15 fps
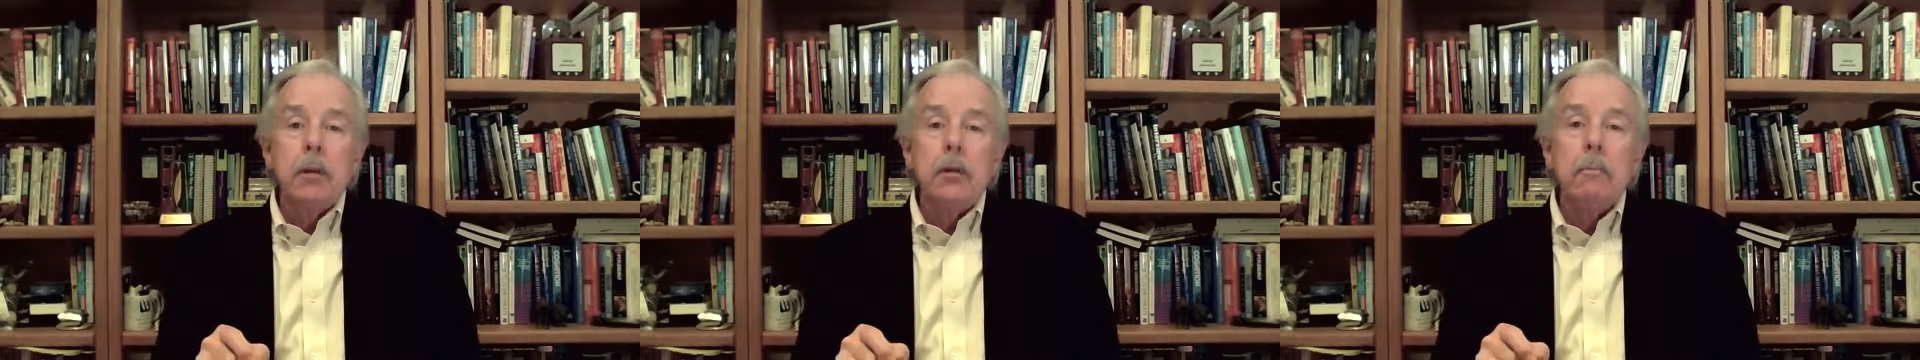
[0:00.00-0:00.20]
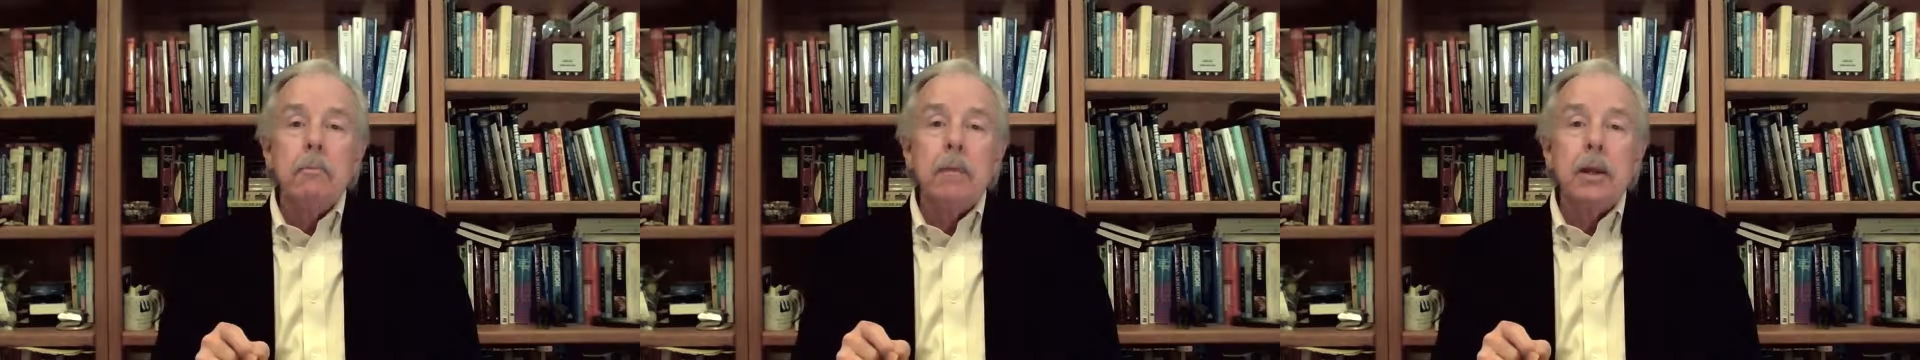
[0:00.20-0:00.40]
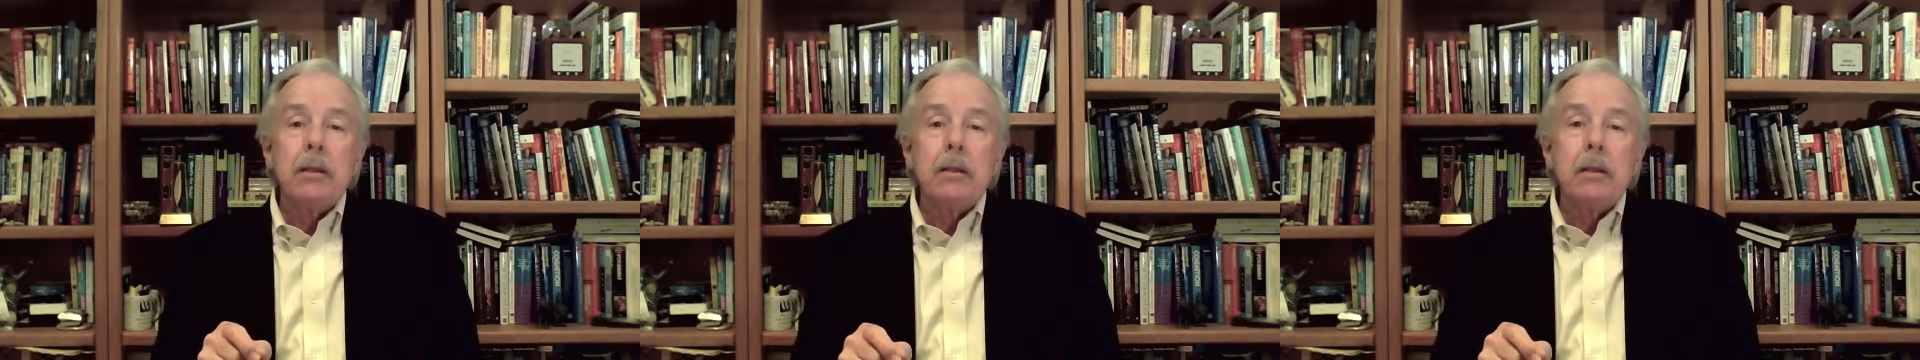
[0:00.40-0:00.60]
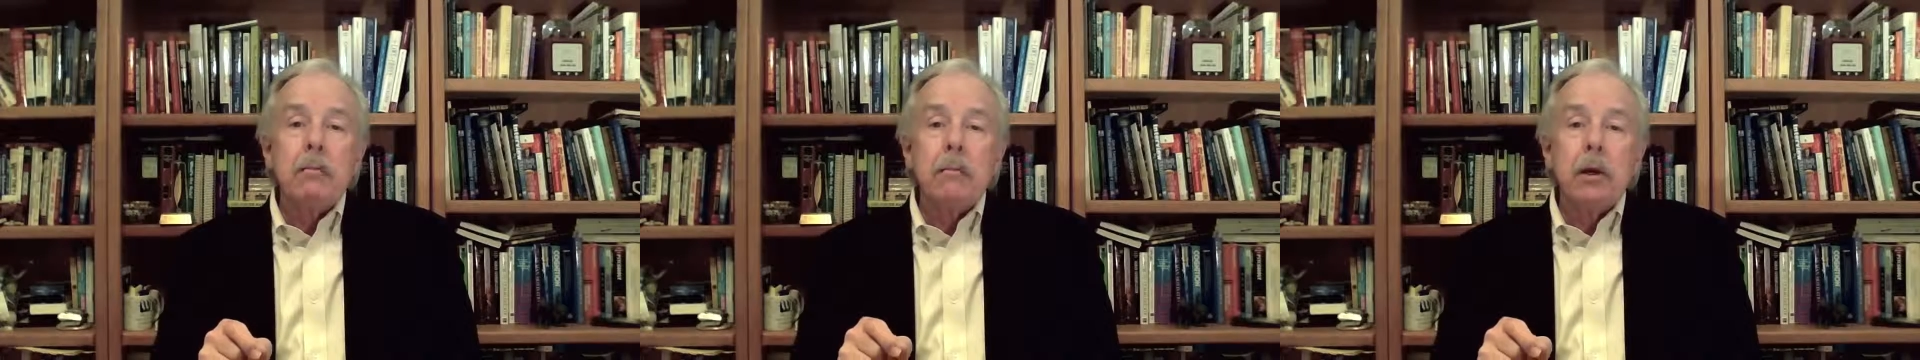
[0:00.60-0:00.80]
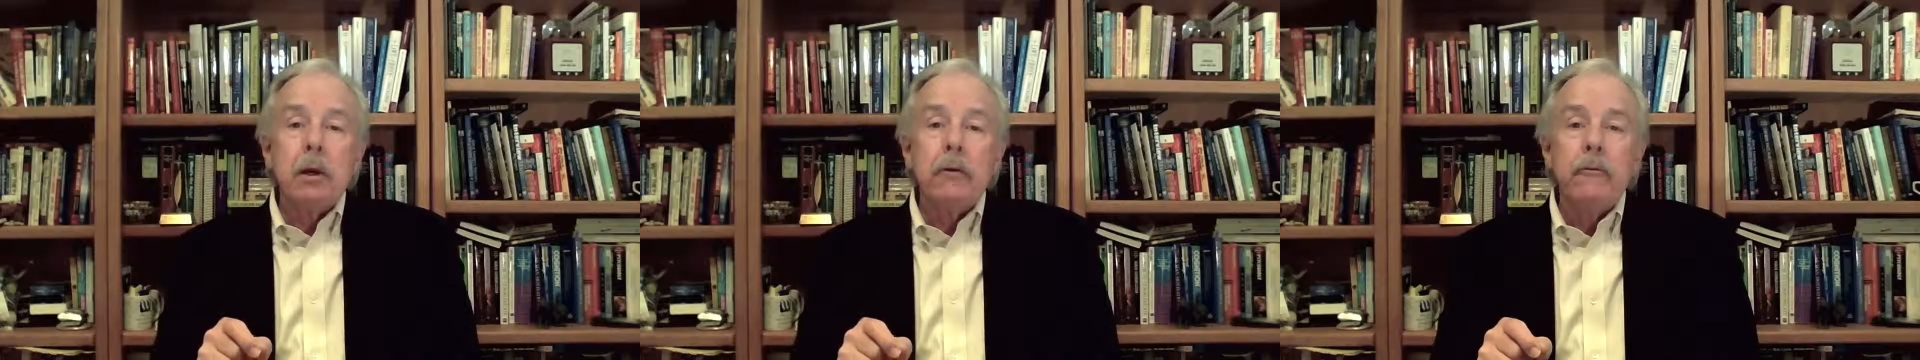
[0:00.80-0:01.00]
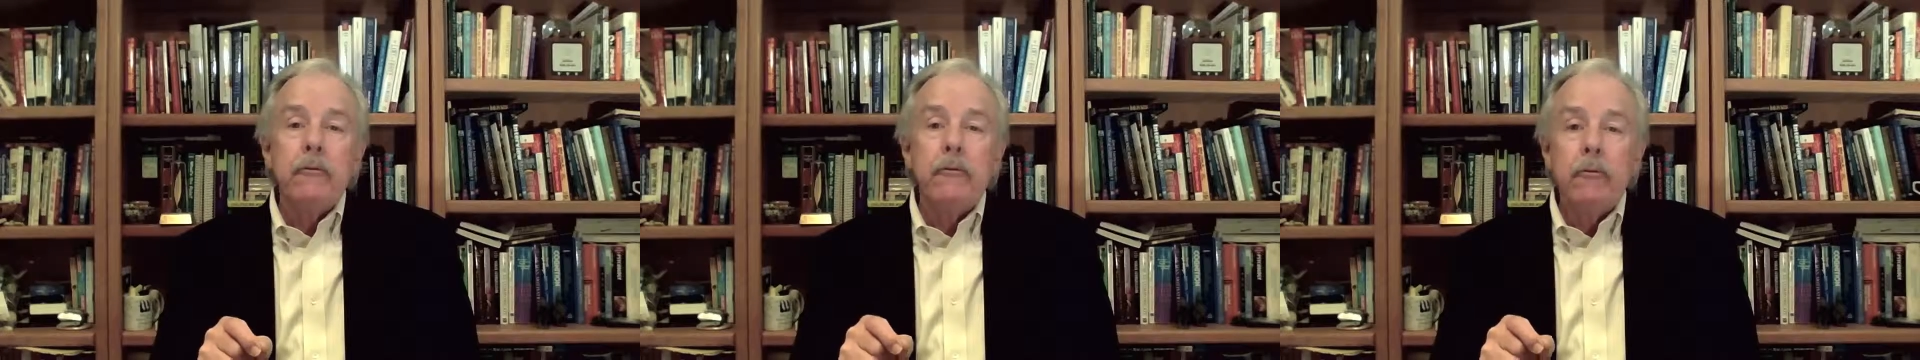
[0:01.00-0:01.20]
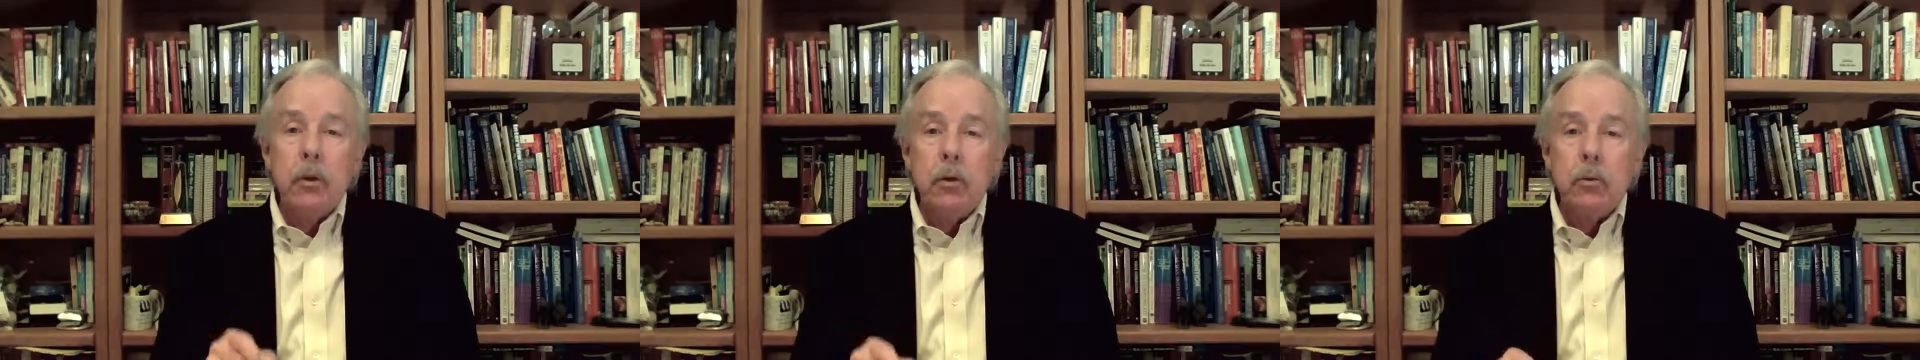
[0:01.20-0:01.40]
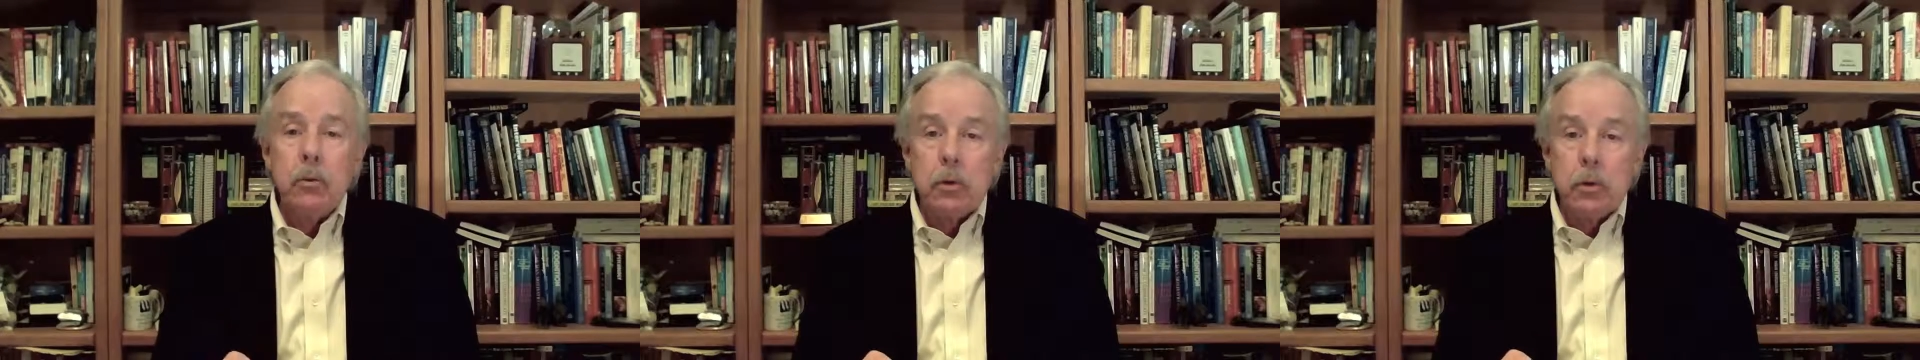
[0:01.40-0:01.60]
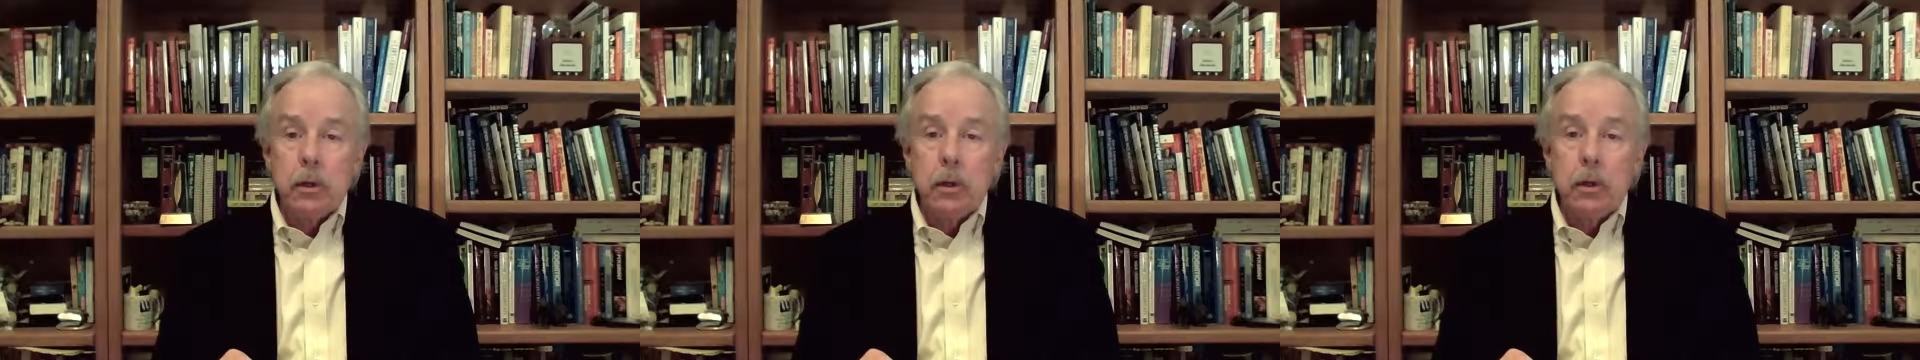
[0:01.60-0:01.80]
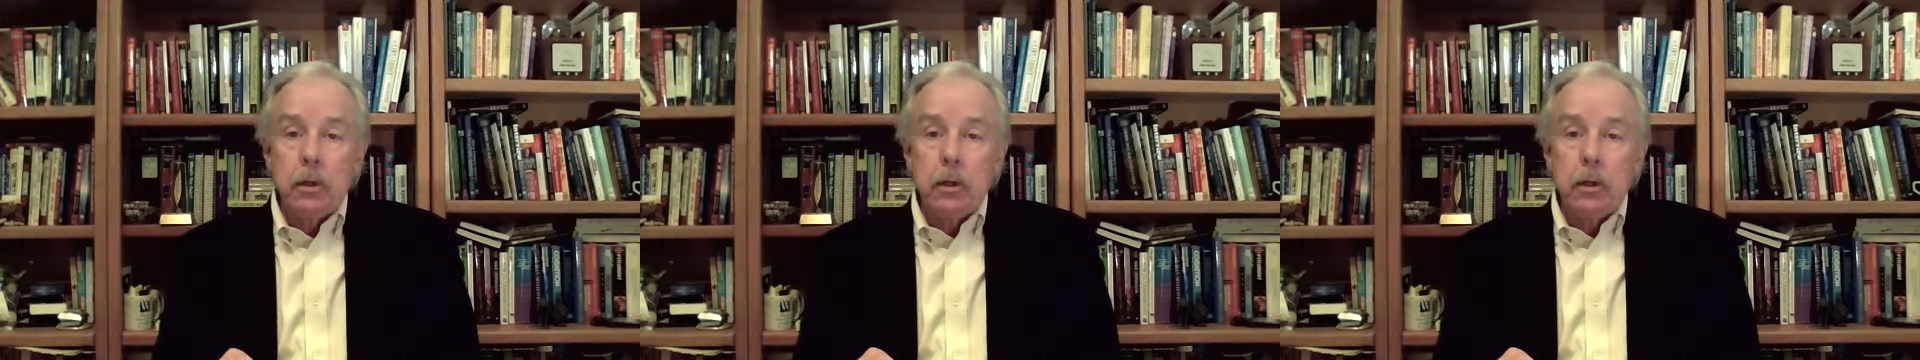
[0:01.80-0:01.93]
to make them feel good,